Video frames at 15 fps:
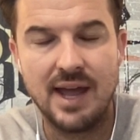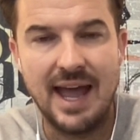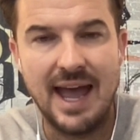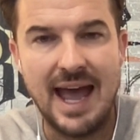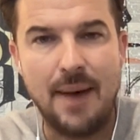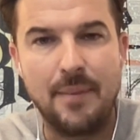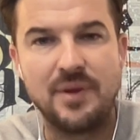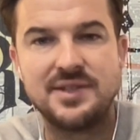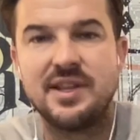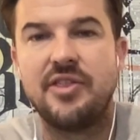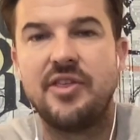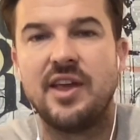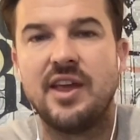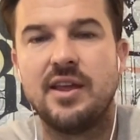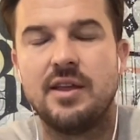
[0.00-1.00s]
habits the
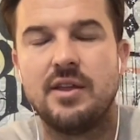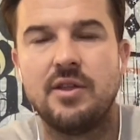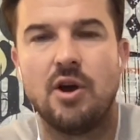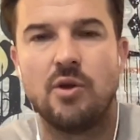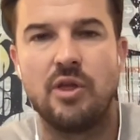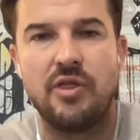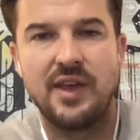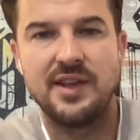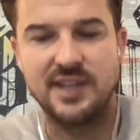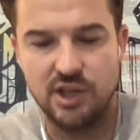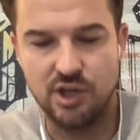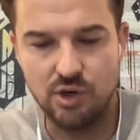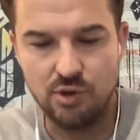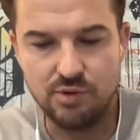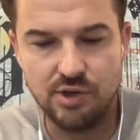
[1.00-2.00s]
thing are the things that
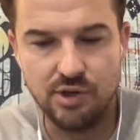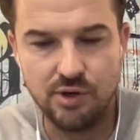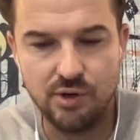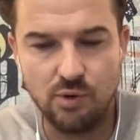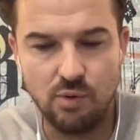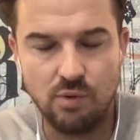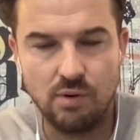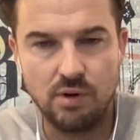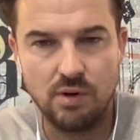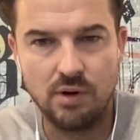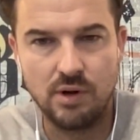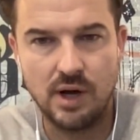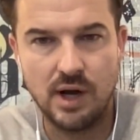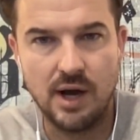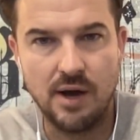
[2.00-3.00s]
you do
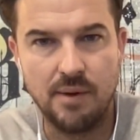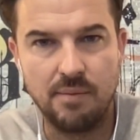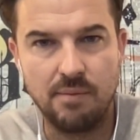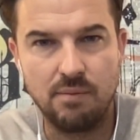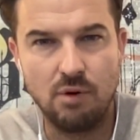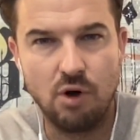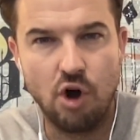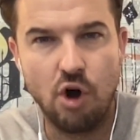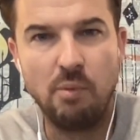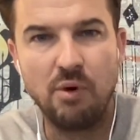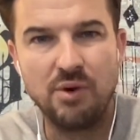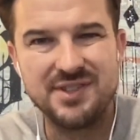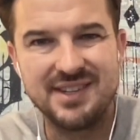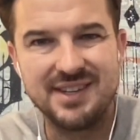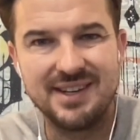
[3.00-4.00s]
um,
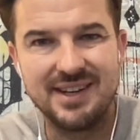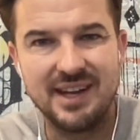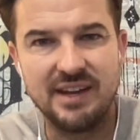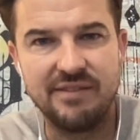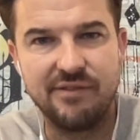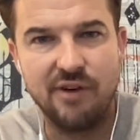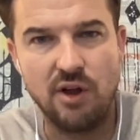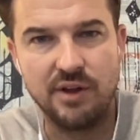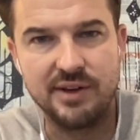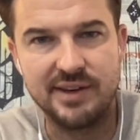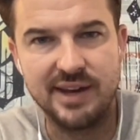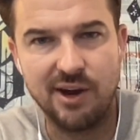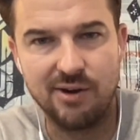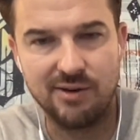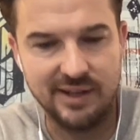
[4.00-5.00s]
almost
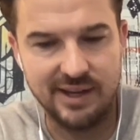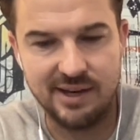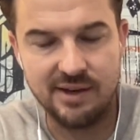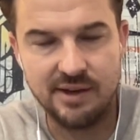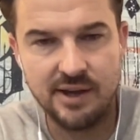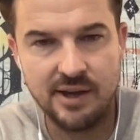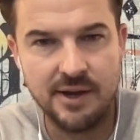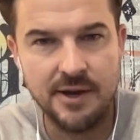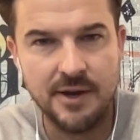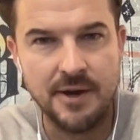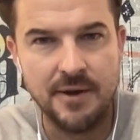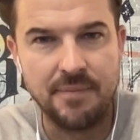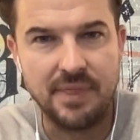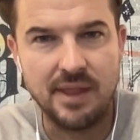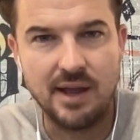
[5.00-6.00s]
involuntarily
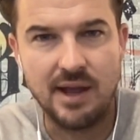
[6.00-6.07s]
mm-hmm.